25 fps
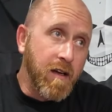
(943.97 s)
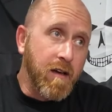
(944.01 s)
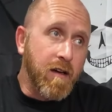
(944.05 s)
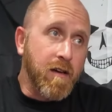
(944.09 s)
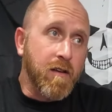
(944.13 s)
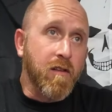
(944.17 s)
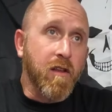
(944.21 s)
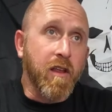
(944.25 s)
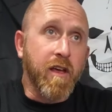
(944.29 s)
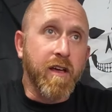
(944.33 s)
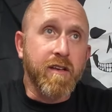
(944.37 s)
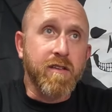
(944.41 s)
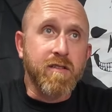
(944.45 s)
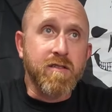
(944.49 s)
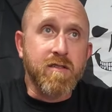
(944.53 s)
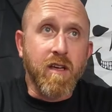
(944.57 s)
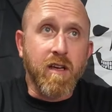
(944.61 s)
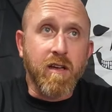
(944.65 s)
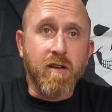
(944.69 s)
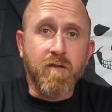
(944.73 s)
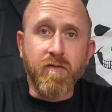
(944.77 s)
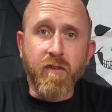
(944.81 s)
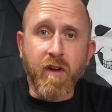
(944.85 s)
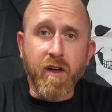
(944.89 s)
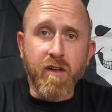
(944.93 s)
unless I
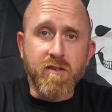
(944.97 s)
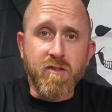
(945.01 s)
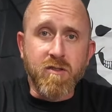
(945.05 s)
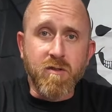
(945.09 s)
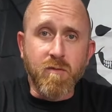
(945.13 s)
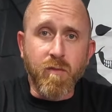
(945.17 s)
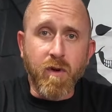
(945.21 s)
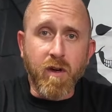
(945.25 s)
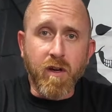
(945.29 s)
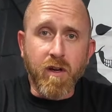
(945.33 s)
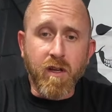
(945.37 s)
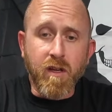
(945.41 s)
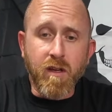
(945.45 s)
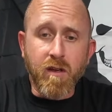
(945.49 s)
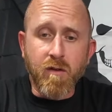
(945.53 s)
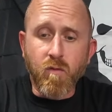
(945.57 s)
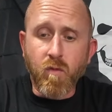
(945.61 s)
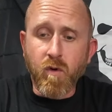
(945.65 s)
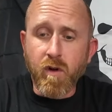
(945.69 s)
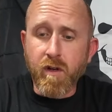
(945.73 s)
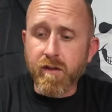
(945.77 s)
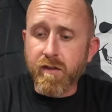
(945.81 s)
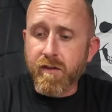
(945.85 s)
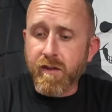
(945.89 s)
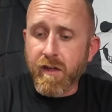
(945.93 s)
can find somebody
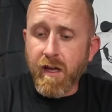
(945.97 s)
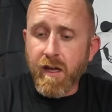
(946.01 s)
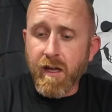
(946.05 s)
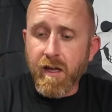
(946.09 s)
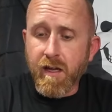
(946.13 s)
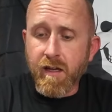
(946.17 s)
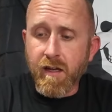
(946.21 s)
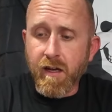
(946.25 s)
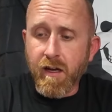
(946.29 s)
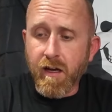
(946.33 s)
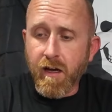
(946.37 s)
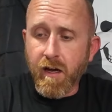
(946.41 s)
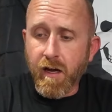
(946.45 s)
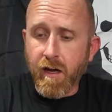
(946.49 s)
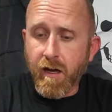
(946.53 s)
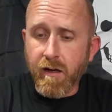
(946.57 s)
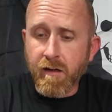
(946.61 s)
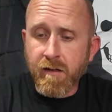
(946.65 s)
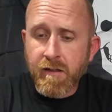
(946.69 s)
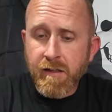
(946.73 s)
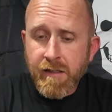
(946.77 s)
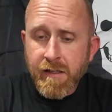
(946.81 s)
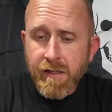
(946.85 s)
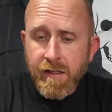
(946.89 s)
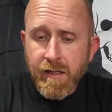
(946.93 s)
with a
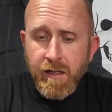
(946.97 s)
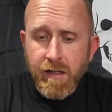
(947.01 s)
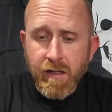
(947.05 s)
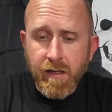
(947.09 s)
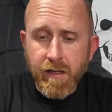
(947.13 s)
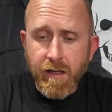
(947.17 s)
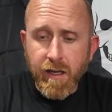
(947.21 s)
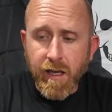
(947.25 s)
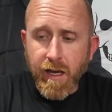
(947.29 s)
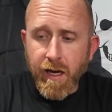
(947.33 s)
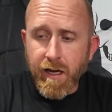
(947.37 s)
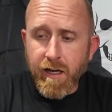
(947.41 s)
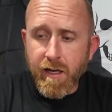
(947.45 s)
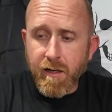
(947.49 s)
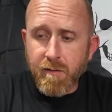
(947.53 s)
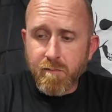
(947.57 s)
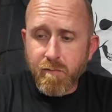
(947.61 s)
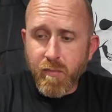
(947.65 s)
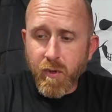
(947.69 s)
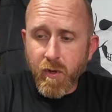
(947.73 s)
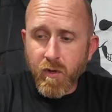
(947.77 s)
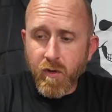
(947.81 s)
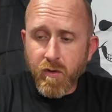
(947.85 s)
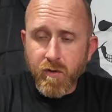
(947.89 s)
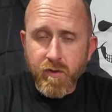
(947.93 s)
heated
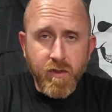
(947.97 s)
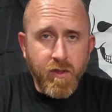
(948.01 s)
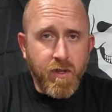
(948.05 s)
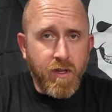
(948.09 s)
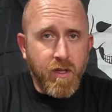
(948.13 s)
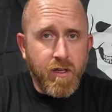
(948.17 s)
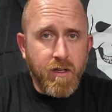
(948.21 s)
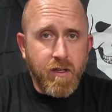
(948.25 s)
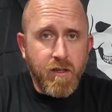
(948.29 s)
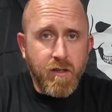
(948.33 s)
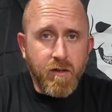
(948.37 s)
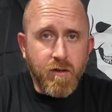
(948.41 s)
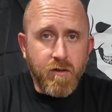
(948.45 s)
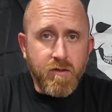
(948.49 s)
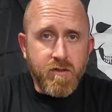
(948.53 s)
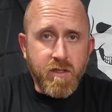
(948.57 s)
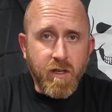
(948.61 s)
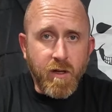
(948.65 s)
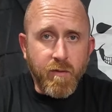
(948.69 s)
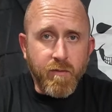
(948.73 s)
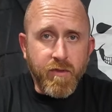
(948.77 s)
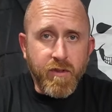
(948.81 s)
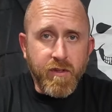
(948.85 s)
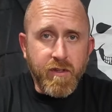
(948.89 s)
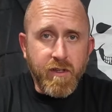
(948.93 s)
booth or
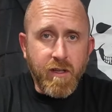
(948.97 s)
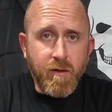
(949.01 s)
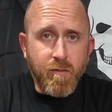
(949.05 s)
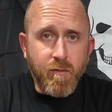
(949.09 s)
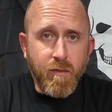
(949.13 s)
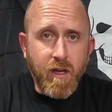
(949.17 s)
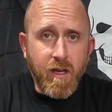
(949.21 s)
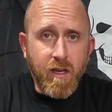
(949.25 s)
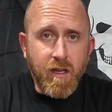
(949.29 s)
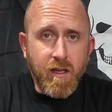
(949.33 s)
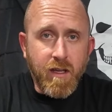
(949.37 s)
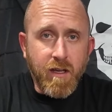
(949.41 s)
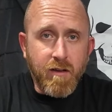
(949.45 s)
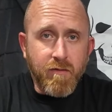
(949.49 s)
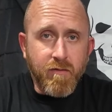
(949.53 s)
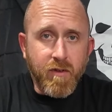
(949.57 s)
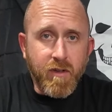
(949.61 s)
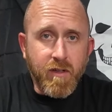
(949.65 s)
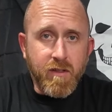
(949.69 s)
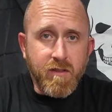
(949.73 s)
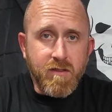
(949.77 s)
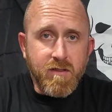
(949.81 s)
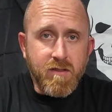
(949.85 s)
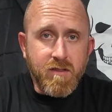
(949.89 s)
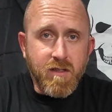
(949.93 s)
something that may give
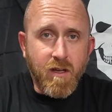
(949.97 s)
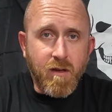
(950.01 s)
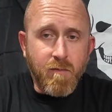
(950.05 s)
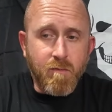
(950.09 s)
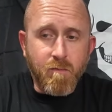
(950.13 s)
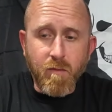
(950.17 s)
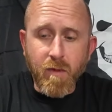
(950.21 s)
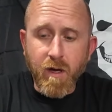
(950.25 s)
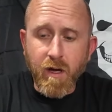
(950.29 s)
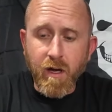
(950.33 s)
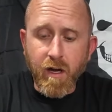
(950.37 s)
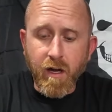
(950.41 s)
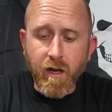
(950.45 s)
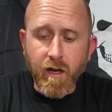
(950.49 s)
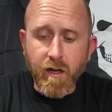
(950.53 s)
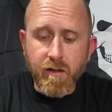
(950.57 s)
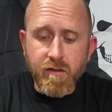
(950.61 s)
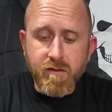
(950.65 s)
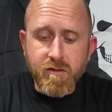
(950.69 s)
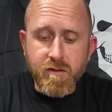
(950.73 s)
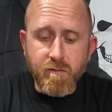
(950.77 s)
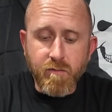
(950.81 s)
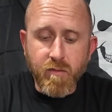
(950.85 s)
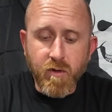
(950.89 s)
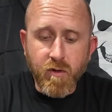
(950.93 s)
us some
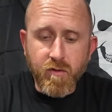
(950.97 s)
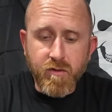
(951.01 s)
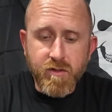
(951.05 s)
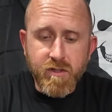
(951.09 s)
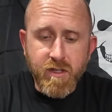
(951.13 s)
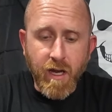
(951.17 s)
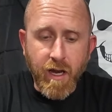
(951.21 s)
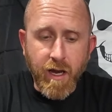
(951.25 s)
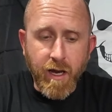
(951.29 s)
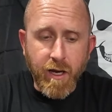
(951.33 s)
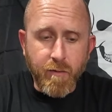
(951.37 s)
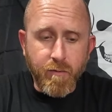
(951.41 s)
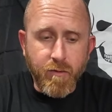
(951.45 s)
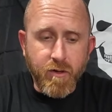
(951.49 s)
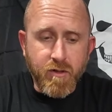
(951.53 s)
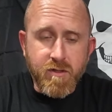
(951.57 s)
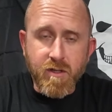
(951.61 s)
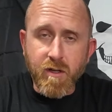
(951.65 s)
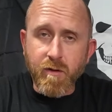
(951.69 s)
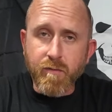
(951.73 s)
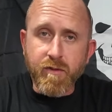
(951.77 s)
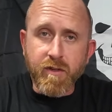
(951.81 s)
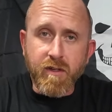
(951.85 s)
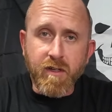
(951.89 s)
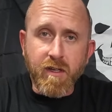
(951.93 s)
booth time or
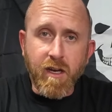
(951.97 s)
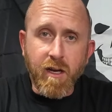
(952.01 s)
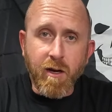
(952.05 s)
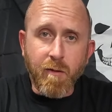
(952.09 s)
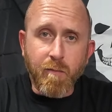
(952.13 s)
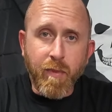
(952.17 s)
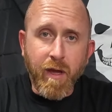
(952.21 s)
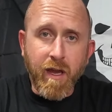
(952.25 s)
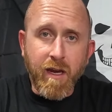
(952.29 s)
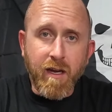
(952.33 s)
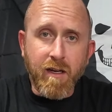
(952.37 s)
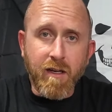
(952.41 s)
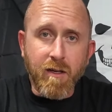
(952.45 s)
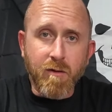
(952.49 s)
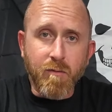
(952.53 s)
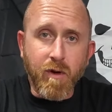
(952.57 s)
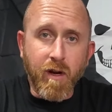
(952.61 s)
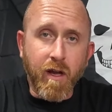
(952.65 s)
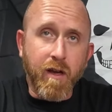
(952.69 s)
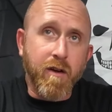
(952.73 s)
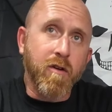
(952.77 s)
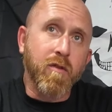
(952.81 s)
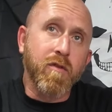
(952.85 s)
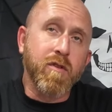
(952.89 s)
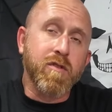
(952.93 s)
something to get it painted. But
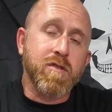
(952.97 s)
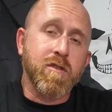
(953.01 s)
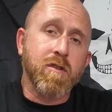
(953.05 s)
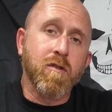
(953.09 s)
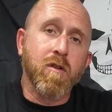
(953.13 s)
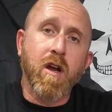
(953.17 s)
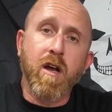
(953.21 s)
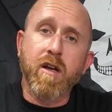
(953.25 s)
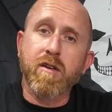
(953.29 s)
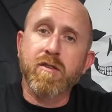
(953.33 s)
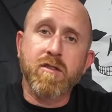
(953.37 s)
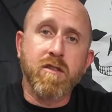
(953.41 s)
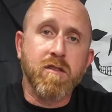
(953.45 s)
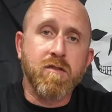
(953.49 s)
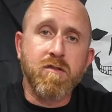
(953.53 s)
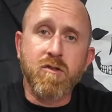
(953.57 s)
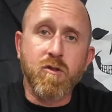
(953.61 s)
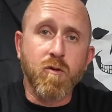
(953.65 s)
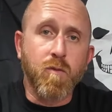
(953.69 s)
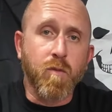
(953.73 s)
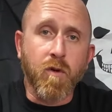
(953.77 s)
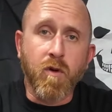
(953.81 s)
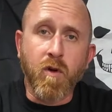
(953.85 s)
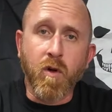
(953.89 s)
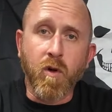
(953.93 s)
I know this garage gets
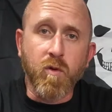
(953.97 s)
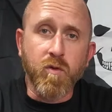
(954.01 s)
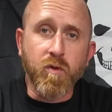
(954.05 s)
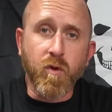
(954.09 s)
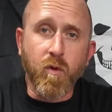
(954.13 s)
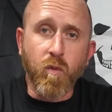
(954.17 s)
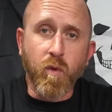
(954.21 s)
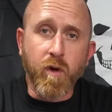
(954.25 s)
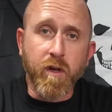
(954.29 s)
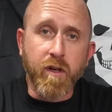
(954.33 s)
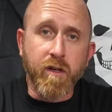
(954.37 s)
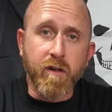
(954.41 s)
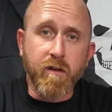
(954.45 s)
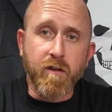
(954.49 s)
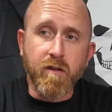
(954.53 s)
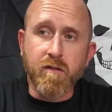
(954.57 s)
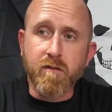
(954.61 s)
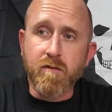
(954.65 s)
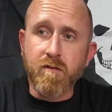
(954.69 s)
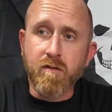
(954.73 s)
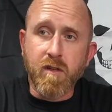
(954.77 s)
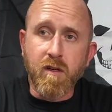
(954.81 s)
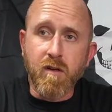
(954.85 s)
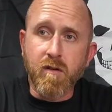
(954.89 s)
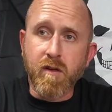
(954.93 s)
super cold in the winter,
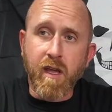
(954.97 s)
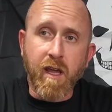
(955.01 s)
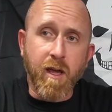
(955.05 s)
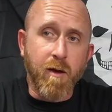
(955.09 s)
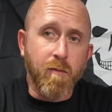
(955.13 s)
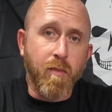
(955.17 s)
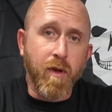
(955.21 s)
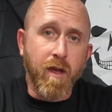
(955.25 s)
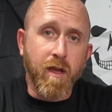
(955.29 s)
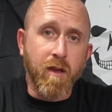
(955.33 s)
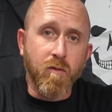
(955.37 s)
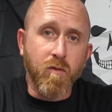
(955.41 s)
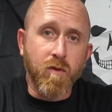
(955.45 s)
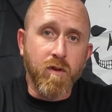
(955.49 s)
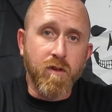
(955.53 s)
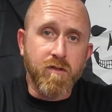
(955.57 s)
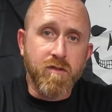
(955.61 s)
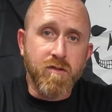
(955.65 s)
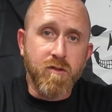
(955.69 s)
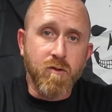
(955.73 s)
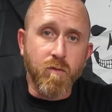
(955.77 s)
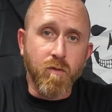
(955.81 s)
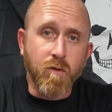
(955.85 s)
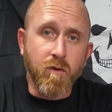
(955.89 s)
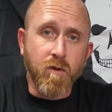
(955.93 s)
and you can't paint when it's
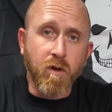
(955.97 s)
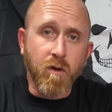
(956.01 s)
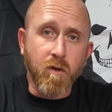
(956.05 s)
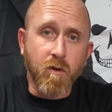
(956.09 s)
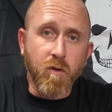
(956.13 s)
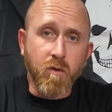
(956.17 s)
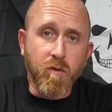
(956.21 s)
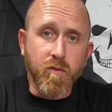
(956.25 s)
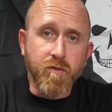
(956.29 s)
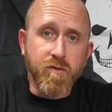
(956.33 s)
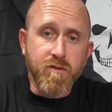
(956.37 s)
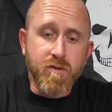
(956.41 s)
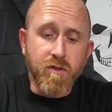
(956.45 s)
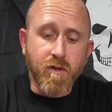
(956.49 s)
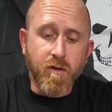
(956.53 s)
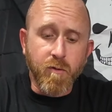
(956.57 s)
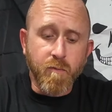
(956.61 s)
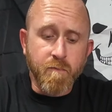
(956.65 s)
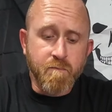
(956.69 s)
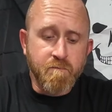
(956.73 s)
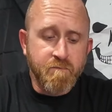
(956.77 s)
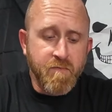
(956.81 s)
super cold. So